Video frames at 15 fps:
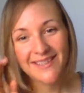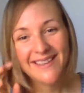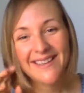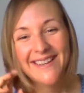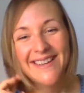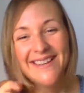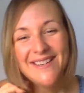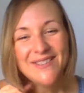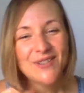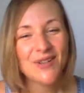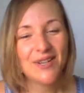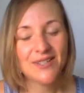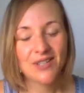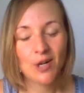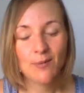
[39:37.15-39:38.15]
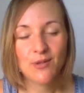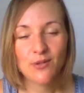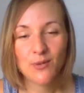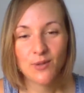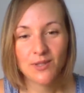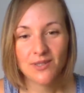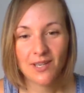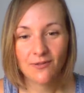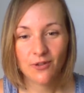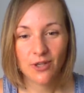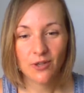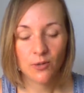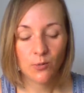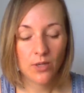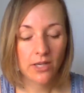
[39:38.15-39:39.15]
So like I said, I'll be doing this every
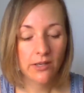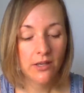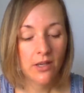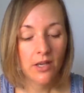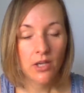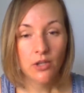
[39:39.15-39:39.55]
other week.